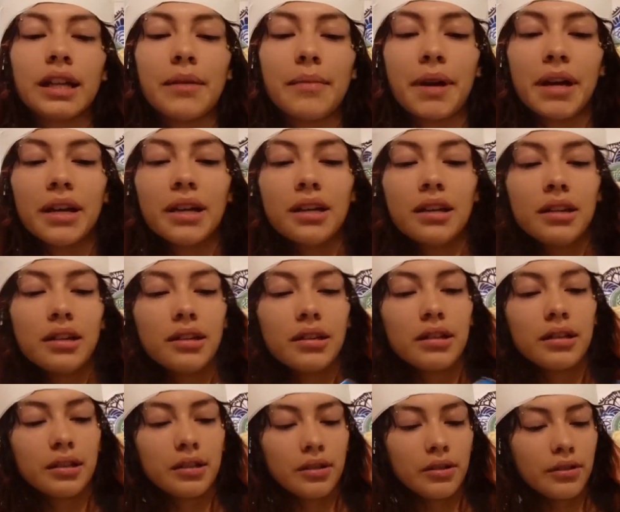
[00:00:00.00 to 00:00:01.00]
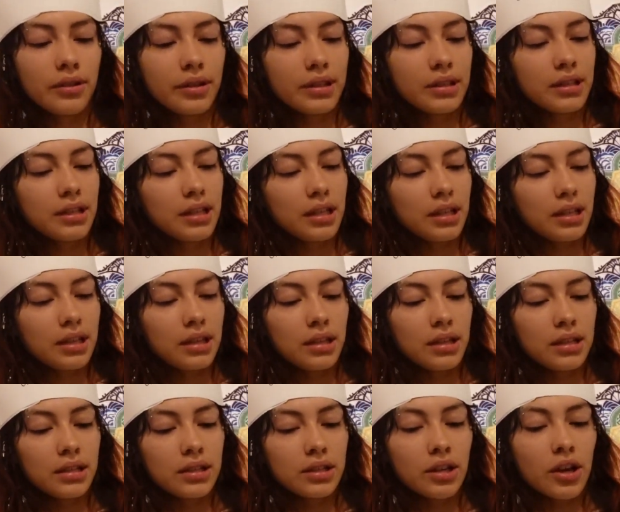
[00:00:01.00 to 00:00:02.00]
Am I going to eat
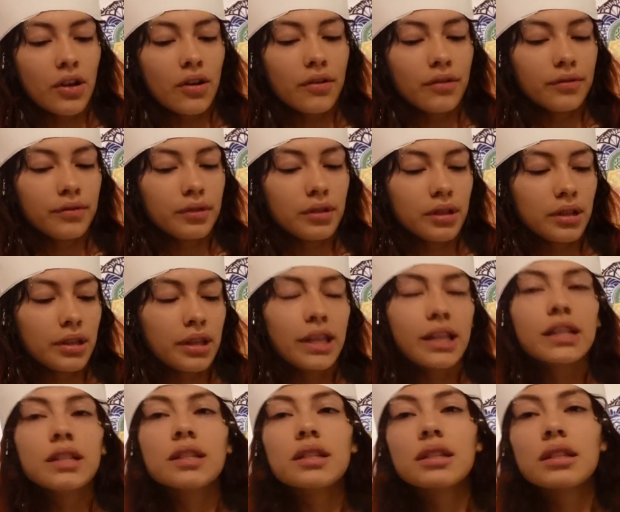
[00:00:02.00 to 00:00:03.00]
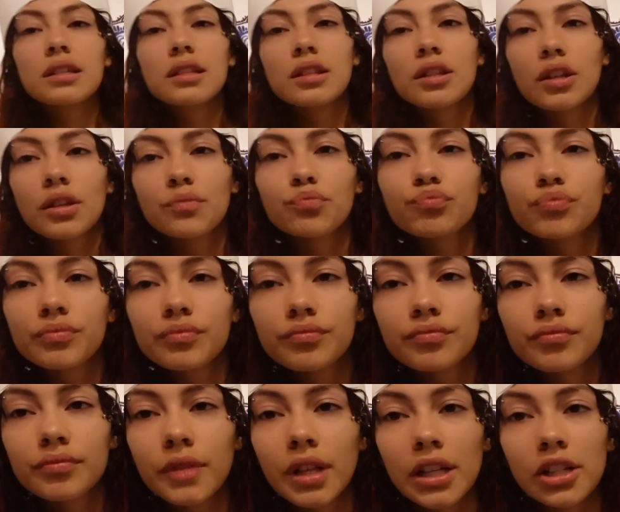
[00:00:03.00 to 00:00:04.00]
this? So this
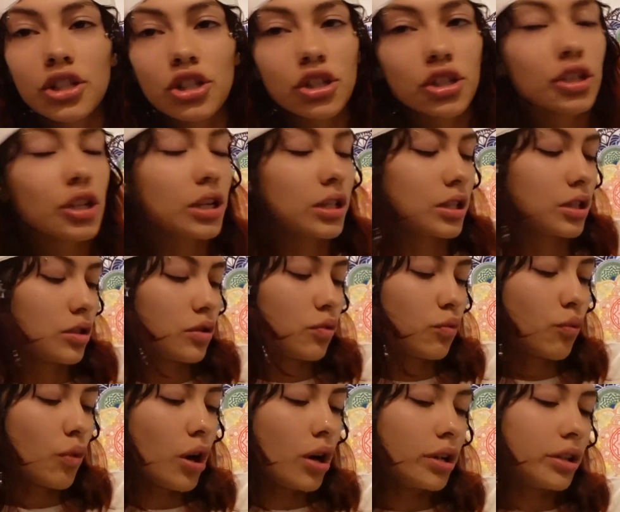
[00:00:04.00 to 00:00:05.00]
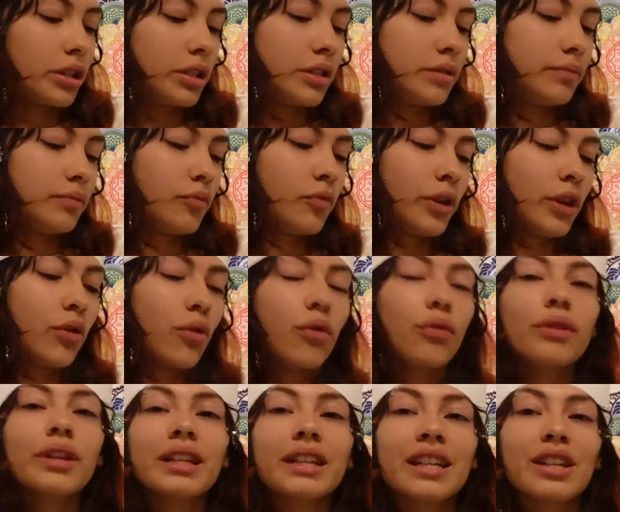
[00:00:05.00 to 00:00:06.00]
is just water. We
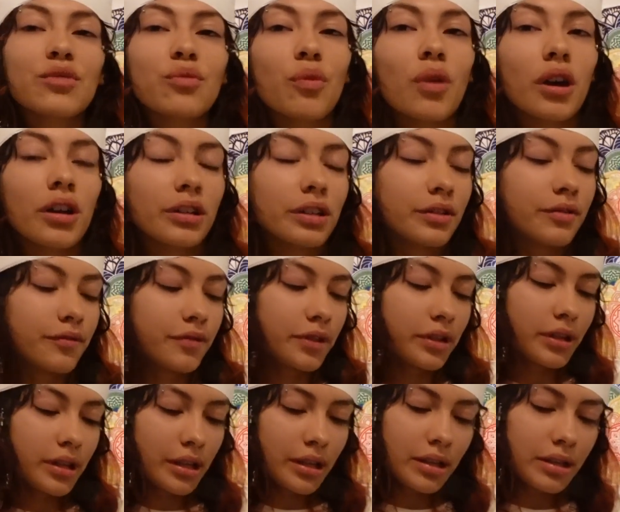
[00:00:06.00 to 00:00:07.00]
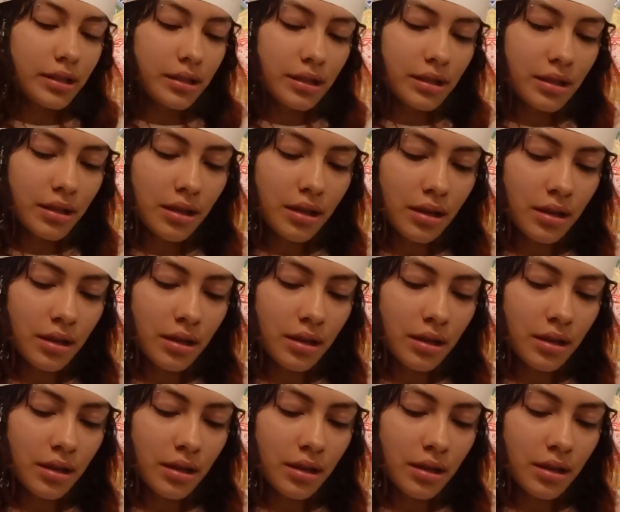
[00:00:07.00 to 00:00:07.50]
only need water for this.